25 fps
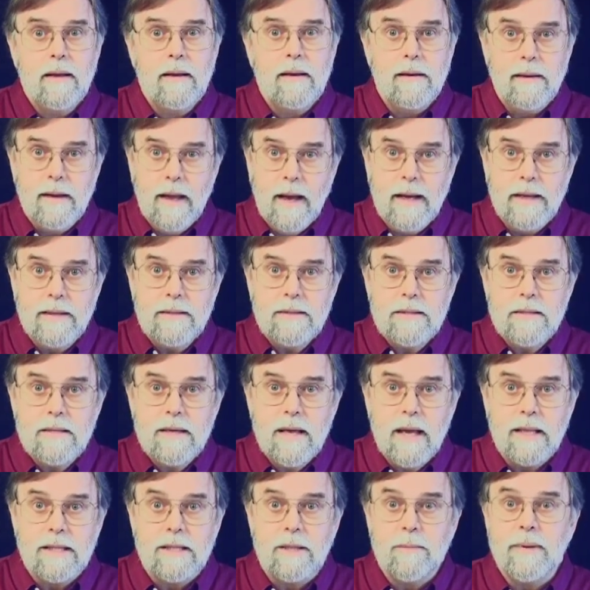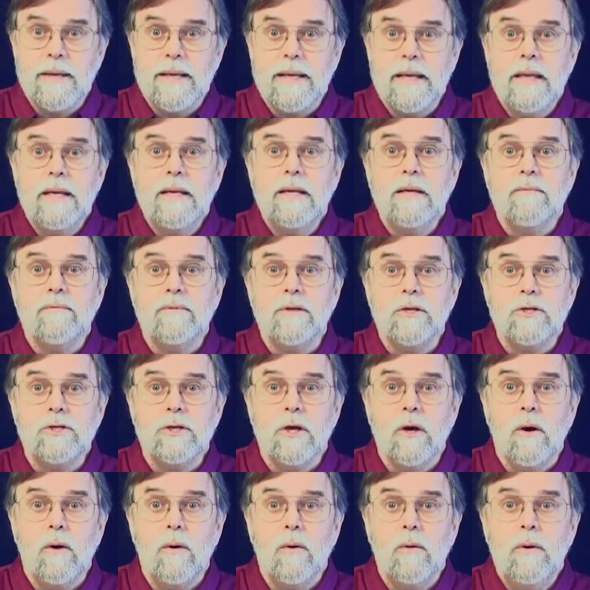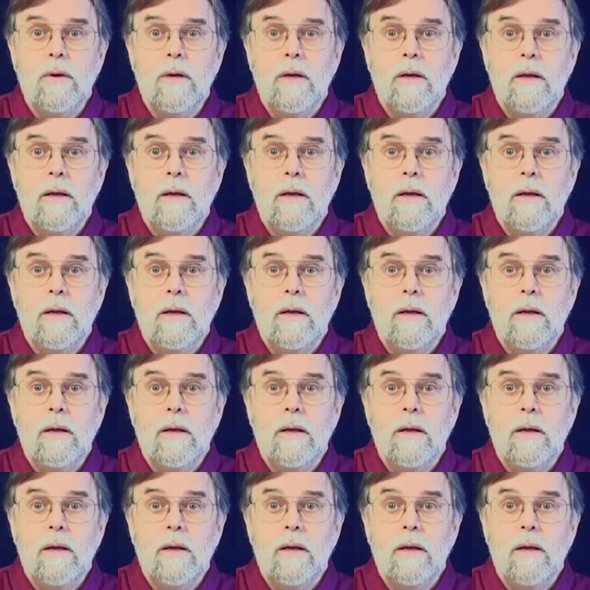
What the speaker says: Ninth, at the beginning of the show,